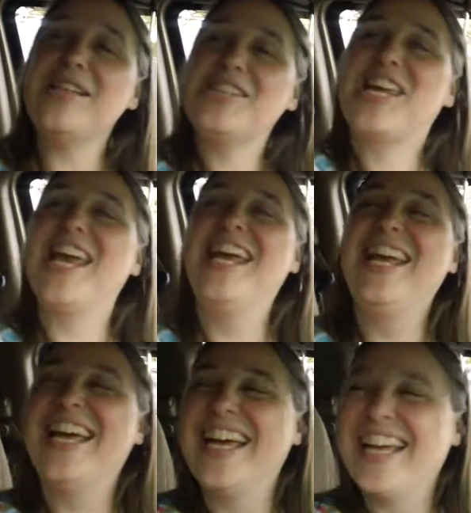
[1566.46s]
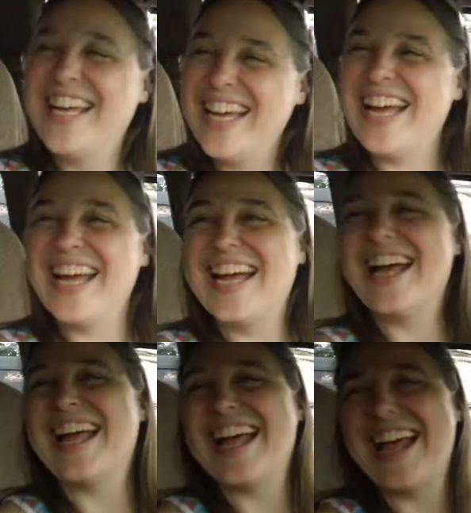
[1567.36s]
murdered in the living room.
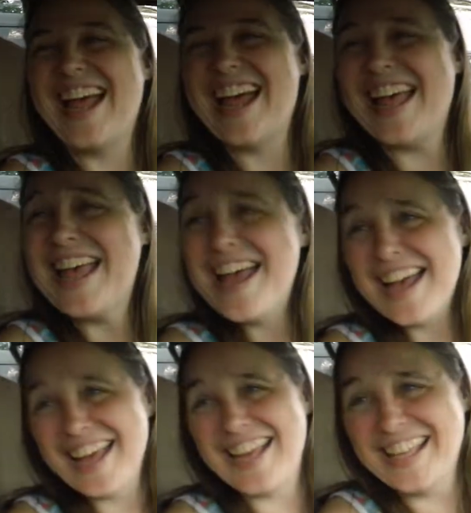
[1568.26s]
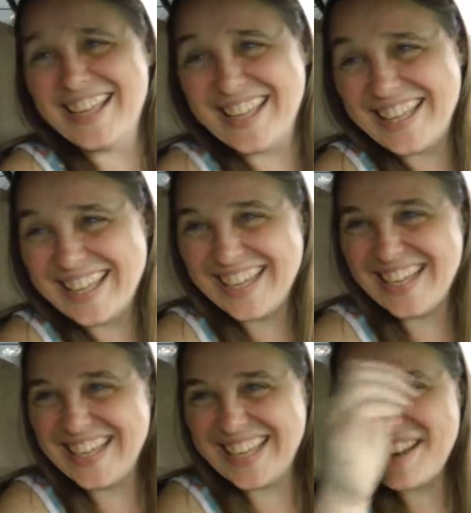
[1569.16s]
My God, that's not a cat
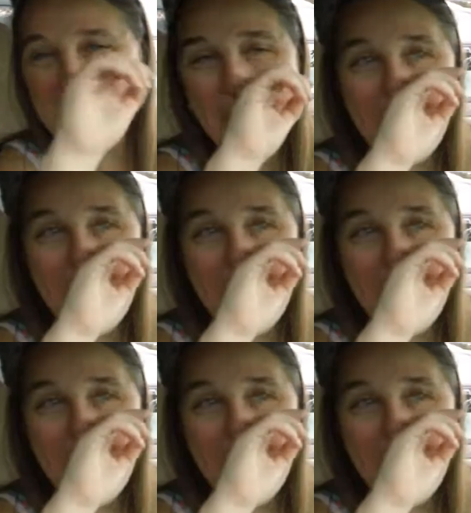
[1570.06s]
noise.